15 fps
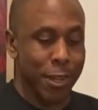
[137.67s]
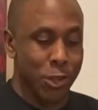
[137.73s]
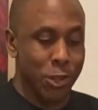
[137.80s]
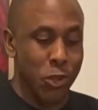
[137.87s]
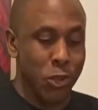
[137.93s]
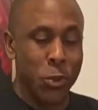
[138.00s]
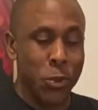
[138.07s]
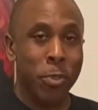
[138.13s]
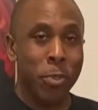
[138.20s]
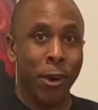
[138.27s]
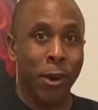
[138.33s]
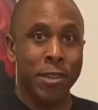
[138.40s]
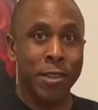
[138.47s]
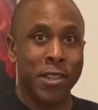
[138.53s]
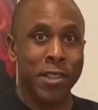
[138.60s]
2
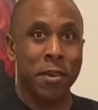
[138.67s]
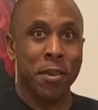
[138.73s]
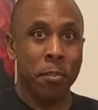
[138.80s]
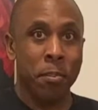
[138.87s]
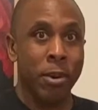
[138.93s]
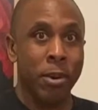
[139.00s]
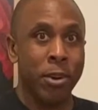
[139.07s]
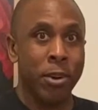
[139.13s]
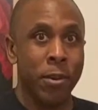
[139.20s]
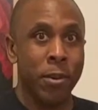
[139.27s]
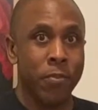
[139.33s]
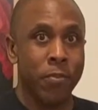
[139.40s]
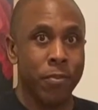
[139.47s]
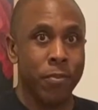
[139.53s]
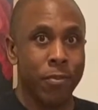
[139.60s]
parts butter,
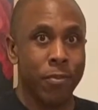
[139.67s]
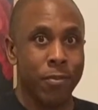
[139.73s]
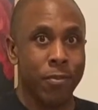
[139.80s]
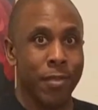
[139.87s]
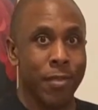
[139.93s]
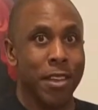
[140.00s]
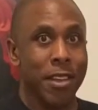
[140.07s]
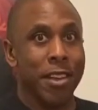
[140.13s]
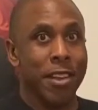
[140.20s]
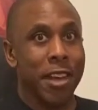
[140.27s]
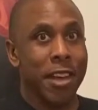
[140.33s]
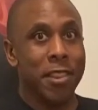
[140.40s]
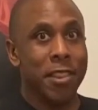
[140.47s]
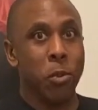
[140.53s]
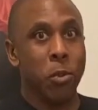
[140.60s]

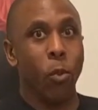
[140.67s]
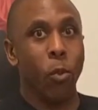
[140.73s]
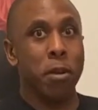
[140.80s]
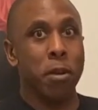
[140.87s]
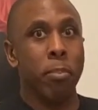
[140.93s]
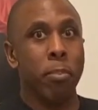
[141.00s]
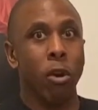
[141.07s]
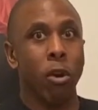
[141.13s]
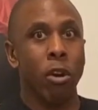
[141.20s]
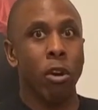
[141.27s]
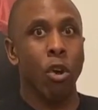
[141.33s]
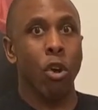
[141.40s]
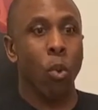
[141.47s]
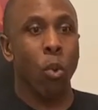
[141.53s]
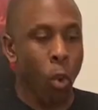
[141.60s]
and then 1 part
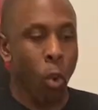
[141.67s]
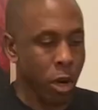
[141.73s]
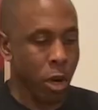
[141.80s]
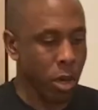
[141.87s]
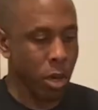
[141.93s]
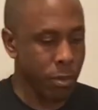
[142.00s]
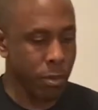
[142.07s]
water.